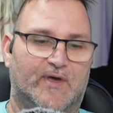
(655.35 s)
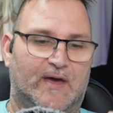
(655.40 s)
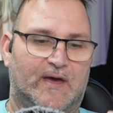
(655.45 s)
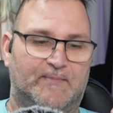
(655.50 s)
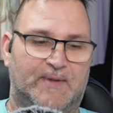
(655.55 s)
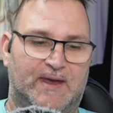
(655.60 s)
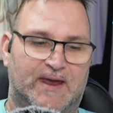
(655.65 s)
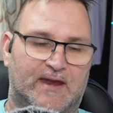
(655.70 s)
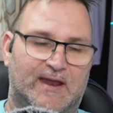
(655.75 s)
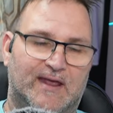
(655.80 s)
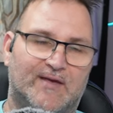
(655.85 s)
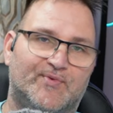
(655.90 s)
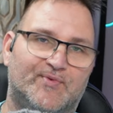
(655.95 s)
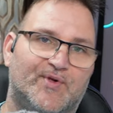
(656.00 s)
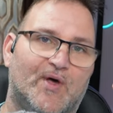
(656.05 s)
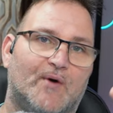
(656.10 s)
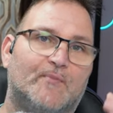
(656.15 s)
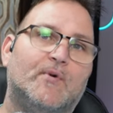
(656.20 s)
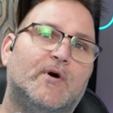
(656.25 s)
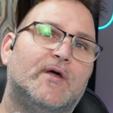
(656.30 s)
I mean, if
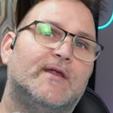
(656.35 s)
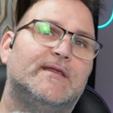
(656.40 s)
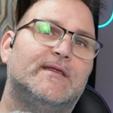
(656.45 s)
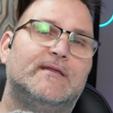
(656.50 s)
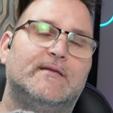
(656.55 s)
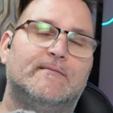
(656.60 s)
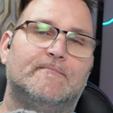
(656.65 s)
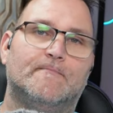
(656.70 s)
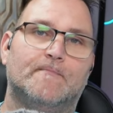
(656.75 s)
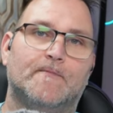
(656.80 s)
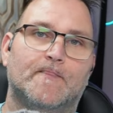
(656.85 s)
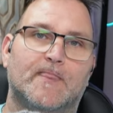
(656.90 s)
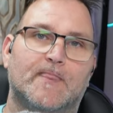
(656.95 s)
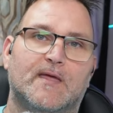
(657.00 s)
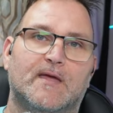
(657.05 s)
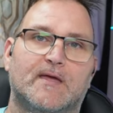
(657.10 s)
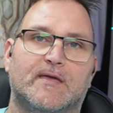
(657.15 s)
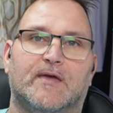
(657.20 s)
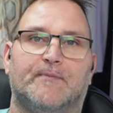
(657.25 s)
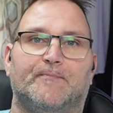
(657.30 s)
someone
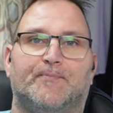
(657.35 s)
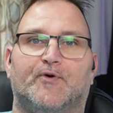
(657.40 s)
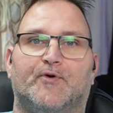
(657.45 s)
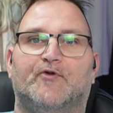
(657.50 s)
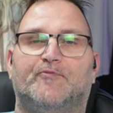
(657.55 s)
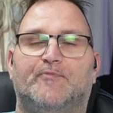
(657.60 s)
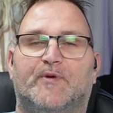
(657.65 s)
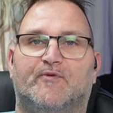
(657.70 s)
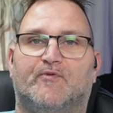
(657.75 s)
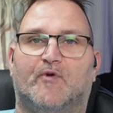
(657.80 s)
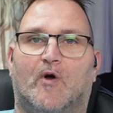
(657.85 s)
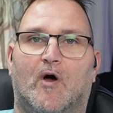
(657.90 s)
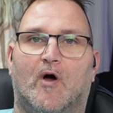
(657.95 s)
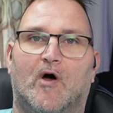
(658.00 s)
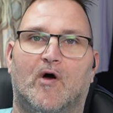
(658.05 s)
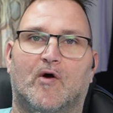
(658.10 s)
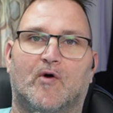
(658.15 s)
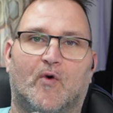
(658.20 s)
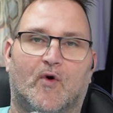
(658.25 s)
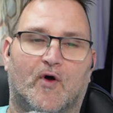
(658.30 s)
can prove me
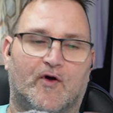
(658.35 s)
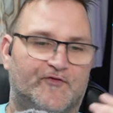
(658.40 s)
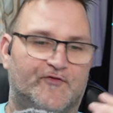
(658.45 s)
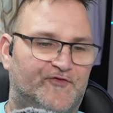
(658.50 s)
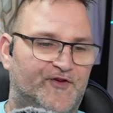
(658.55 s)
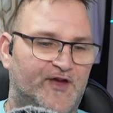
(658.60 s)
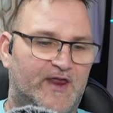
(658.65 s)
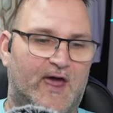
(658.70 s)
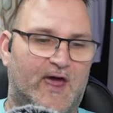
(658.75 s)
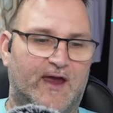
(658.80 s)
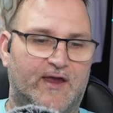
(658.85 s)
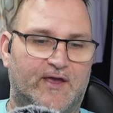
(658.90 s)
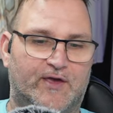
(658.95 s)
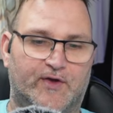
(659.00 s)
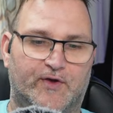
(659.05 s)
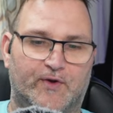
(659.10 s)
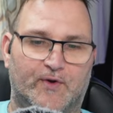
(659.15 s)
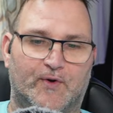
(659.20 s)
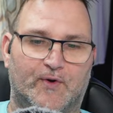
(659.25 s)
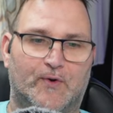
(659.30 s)
wrong, or
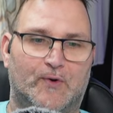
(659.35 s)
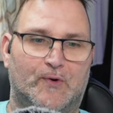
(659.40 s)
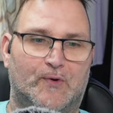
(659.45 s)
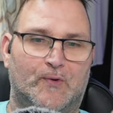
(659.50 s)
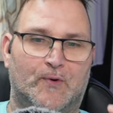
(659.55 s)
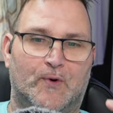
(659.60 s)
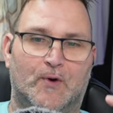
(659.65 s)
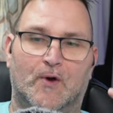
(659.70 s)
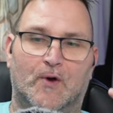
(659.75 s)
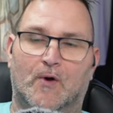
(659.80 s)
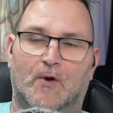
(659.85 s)
vidIQ,